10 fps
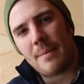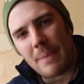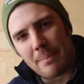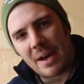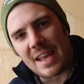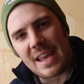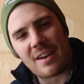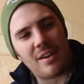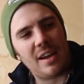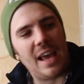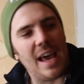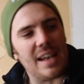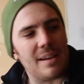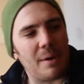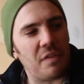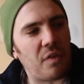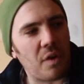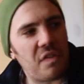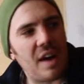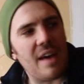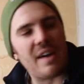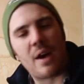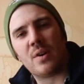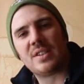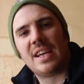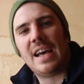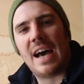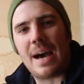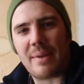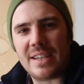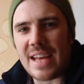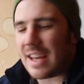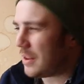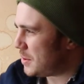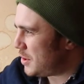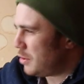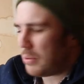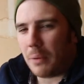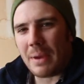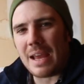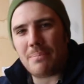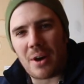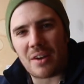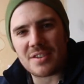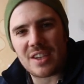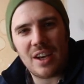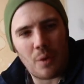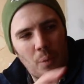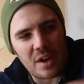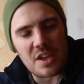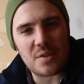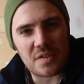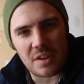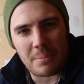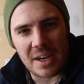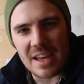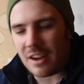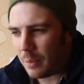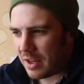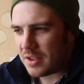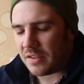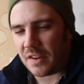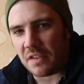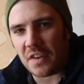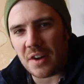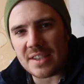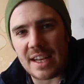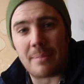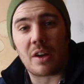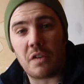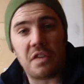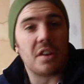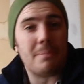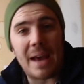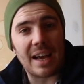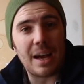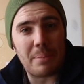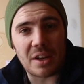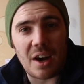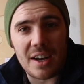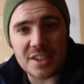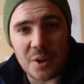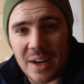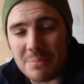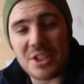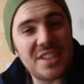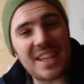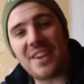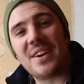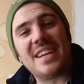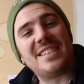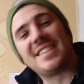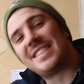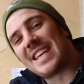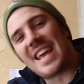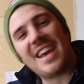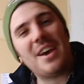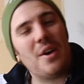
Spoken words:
my buddy heater, and in about 4 or 5 hours, I'm gonna take those two propane bottles, one used for the buddy heater, one used for the furnace, and I'm gonna go fill them back up at Costco. And I'm just curious to see